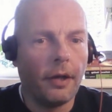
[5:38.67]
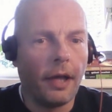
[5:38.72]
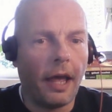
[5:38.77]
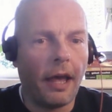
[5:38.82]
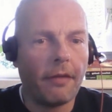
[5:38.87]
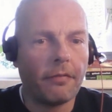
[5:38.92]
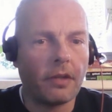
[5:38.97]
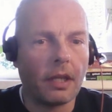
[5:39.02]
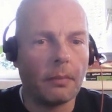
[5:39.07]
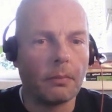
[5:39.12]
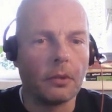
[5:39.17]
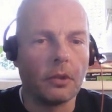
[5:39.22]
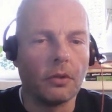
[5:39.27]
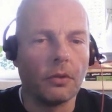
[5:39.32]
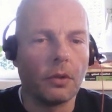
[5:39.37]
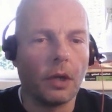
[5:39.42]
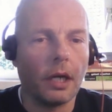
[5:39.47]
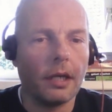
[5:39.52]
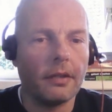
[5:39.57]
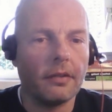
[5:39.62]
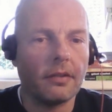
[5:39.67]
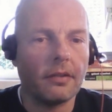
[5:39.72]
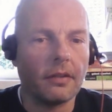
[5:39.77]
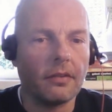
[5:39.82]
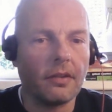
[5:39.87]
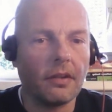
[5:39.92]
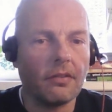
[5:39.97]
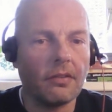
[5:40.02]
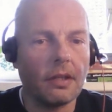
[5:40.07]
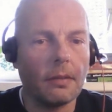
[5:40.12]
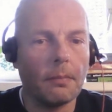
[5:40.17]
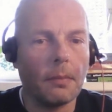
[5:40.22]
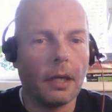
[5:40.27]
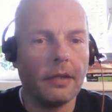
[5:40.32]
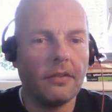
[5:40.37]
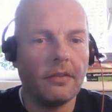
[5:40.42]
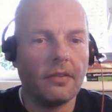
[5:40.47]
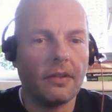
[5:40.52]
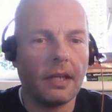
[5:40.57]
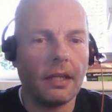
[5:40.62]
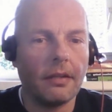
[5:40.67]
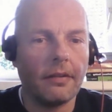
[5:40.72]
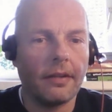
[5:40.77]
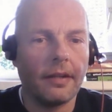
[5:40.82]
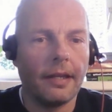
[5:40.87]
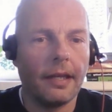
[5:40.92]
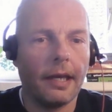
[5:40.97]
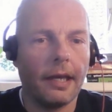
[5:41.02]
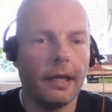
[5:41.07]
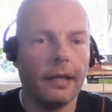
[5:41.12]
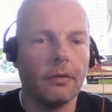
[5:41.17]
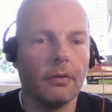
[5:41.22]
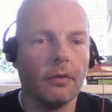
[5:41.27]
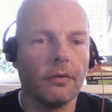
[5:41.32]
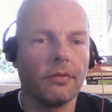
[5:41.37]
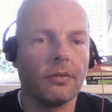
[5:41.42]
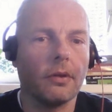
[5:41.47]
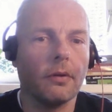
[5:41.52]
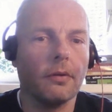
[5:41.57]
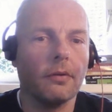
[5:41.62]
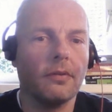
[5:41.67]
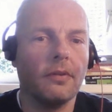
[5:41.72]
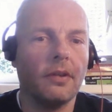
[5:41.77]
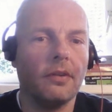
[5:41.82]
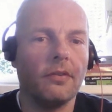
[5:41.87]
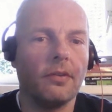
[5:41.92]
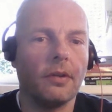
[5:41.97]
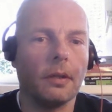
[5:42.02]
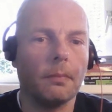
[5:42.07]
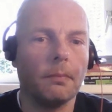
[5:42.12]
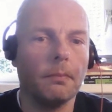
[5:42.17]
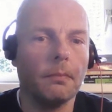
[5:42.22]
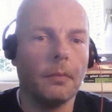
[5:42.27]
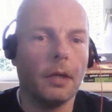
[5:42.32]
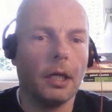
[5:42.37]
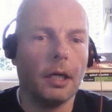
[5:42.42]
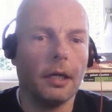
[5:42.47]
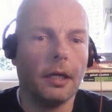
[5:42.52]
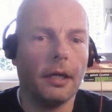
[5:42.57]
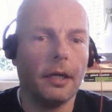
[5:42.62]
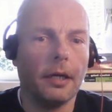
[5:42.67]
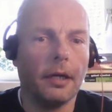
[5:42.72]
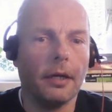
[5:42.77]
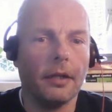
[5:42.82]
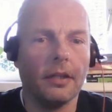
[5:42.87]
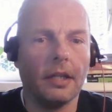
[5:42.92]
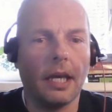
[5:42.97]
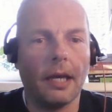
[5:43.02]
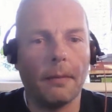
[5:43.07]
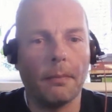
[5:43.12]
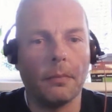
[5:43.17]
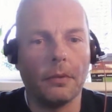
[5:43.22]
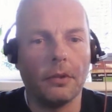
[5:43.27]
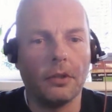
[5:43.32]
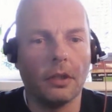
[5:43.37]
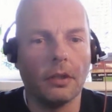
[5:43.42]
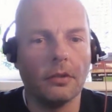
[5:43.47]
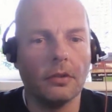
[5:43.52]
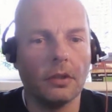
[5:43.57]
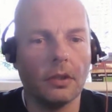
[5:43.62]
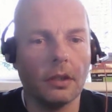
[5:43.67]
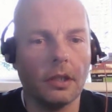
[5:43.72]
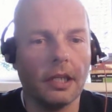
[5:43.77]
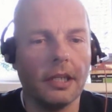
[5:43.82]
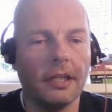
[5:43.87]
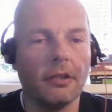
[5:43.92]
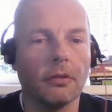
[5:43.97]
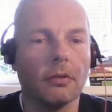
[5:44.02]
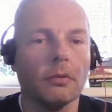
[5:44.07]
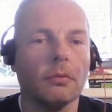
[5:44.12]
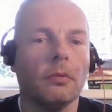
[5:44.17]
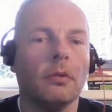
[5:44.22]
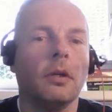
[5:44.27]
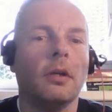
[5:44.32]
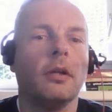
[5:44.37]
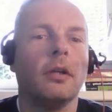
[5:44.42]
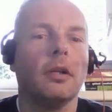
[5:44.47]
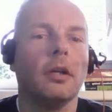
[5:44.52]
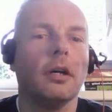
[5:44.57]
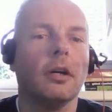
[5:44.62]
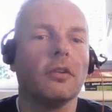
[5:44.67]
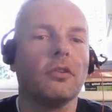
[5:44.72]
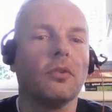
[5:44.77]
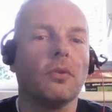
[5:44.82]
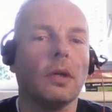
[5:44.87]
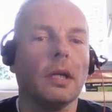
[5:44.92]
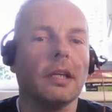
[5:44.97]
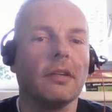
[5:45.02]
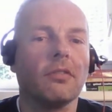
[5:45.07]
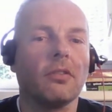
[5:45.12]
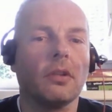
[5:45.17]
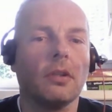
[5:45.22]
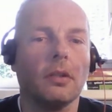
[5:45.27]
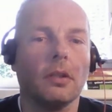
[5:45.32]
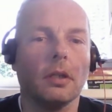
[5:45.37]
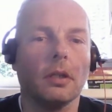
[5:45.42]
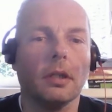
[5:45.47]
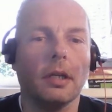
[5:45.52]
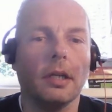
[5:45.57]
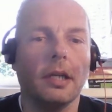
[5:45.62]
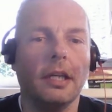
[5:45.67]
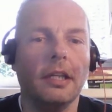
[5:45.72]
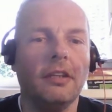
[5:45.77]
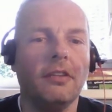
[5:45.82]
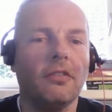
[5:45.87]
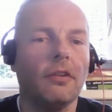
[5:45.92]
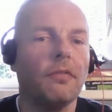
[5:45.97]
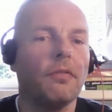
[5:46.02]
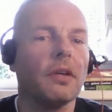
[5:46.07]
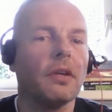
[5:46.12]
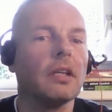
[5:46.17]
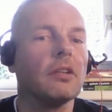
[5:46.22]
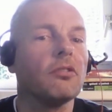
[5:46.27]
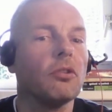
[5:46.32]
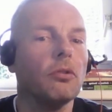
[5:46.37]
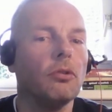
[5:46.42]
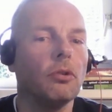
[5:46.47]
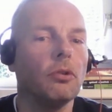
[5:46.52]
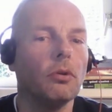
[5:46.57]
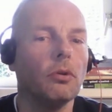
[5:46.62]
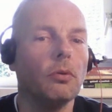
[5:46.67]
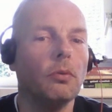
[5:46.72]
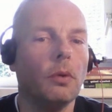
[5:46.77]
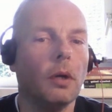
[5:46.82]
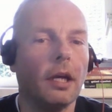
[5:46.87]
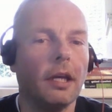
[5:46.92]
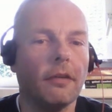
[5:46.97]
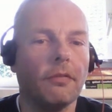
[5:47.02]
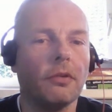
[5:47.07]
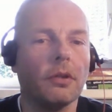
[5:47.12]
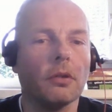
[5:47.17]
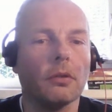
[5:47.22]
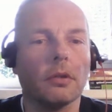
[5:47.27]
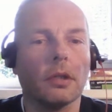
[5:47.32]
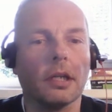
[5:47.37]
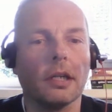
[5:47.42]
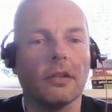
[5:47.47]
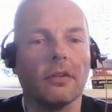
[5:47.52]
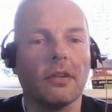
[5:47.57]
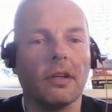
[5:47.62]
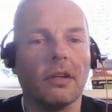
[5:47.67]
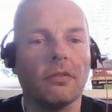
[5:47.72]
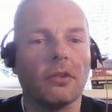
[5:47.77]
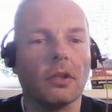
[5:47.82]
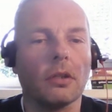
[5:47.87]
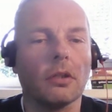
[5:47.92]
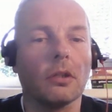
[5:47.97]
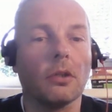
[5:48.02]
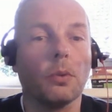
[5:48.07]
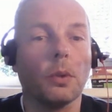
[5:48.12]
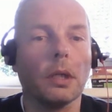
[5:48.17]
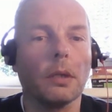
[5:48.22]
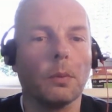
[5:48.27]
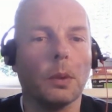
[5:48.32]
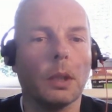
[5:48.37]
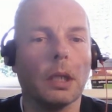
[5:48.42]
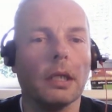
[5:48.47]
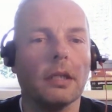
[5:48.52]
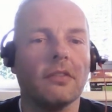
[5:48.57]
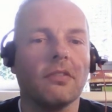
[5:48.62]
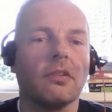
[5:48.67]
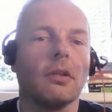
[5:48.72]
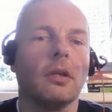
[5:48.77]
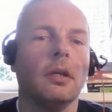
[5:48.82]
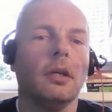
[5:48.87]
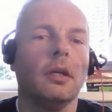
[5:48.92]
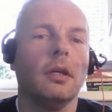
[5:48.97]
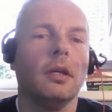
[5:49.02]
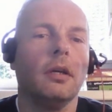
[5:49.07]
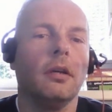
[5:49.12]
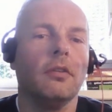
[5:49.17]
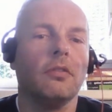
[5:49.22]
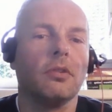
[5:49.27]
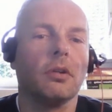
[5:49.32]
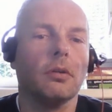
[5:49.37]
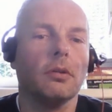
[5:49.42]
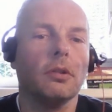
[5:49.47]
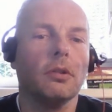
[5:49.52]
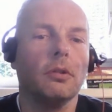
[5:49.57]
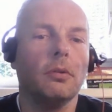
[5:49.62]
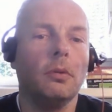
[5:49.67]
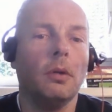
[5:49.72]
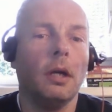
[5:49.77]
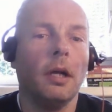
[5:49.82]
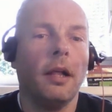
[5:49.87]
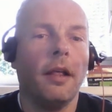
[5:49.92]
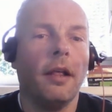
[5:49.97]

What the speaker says: have them the right testing mindset, and also teaching them the little tricks, the easy things to do if you're a tester, the quick wins. So you